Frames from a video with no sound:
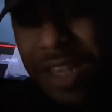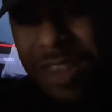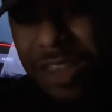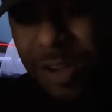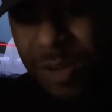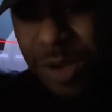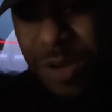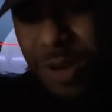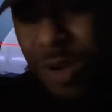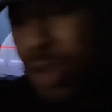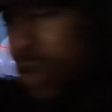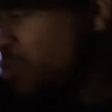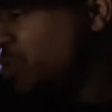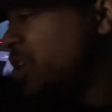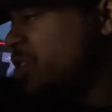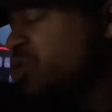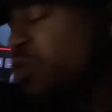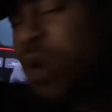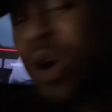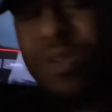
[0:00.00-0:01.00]
Theory, you know, you
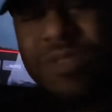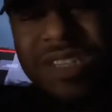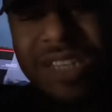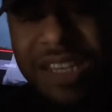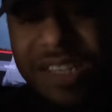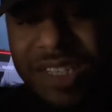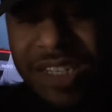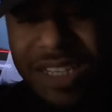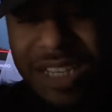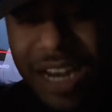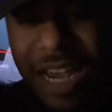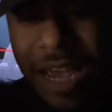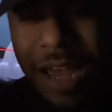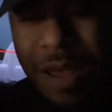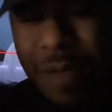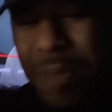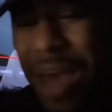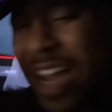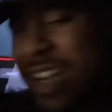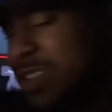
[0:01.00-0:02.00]
want 12 seasons of that.
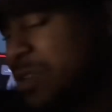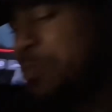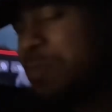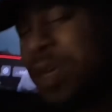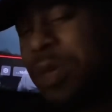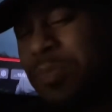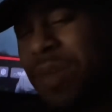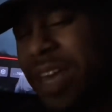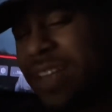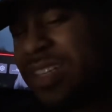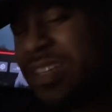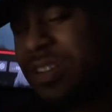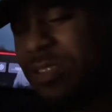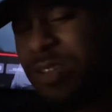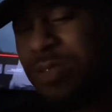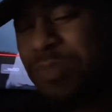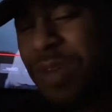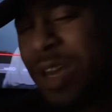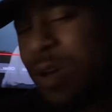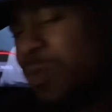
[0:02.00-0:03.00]
Imagine the Big Bang series
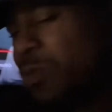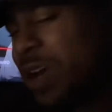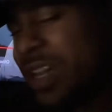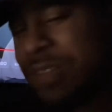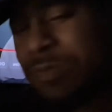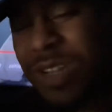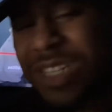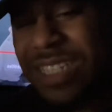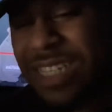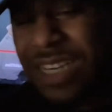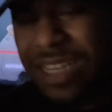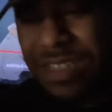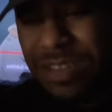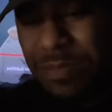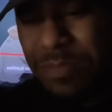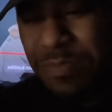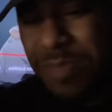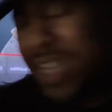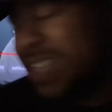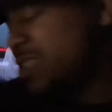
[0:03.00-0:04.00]
being one one season,
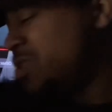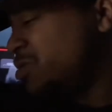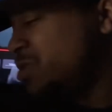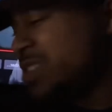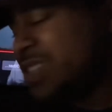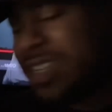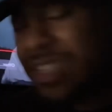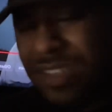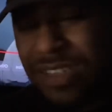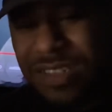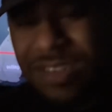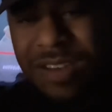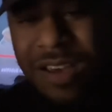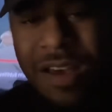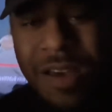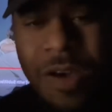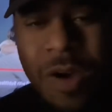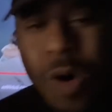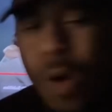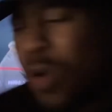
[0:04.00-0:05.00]
being two seasons.
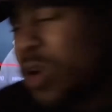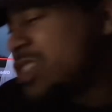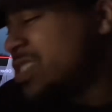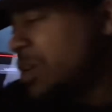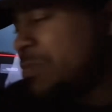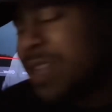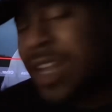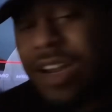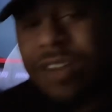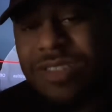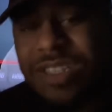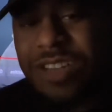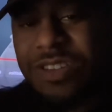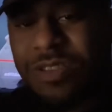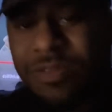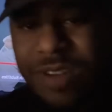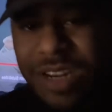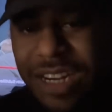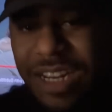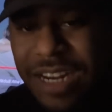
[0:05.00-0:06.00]
Or something else that
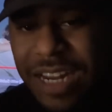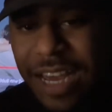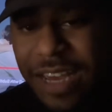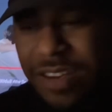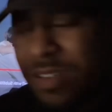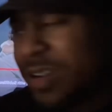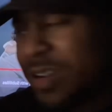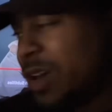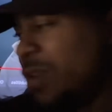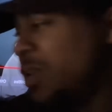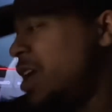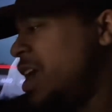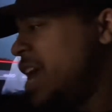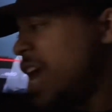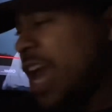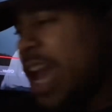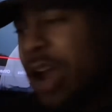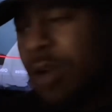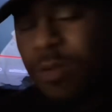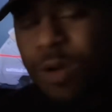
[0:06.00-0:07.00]
you really like, you know,
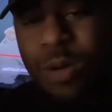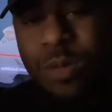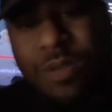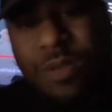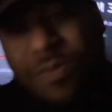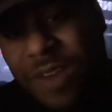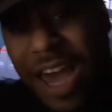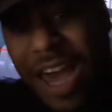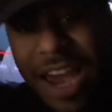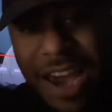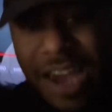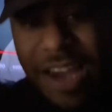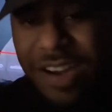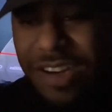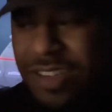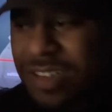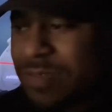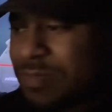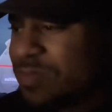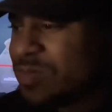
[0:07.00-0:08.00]
Arrow, The
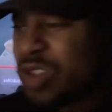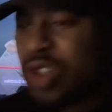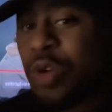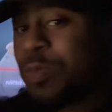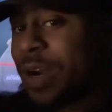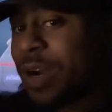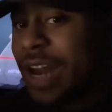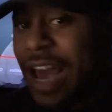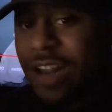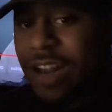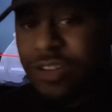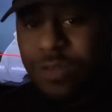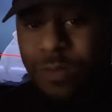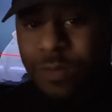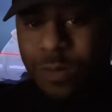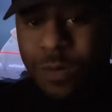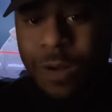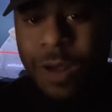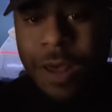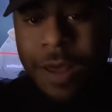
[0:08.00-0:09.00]
Flash,
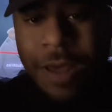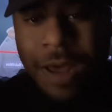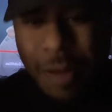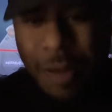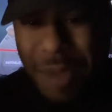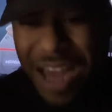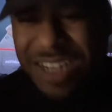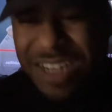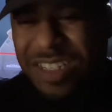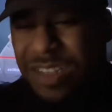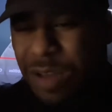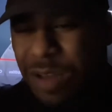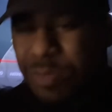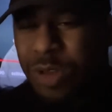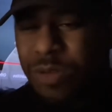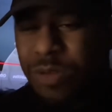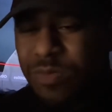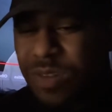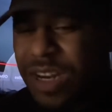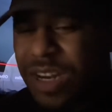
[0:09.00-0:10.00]
Supernatural, Imagine something
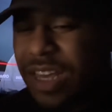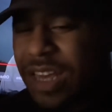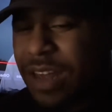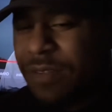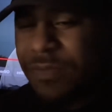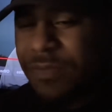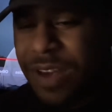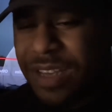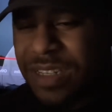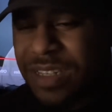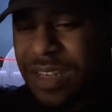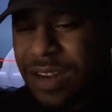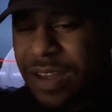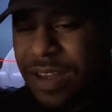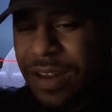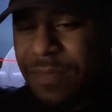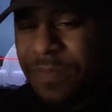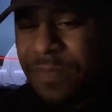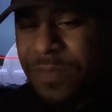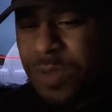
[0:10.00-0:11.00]
you really get invested
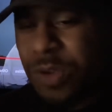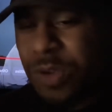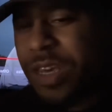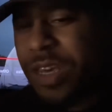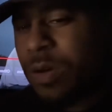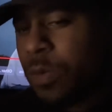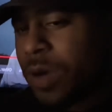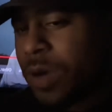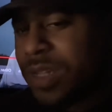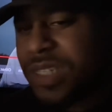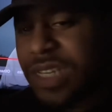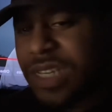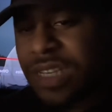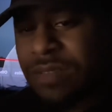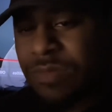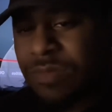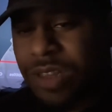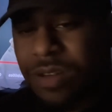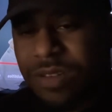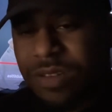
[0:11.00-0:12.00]
in, you get one
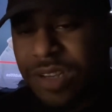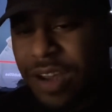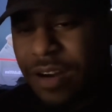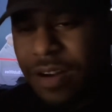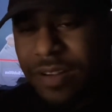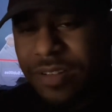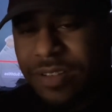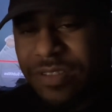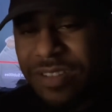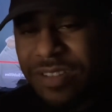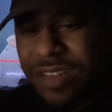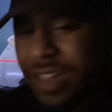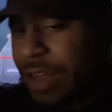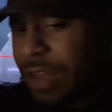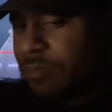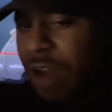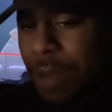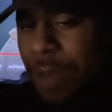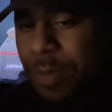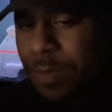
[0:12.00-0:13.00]
season with those characters, and they
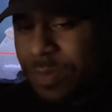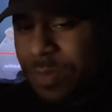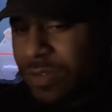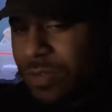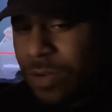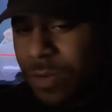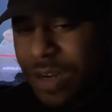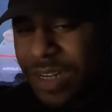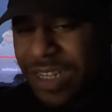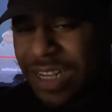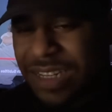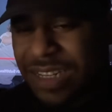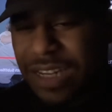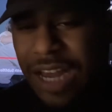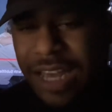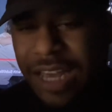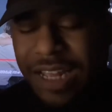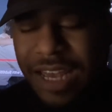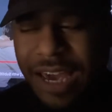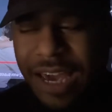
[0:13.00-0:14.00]
wrap up the story just
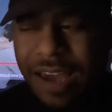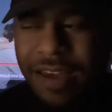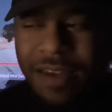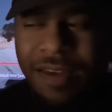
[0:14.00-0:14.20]
like that.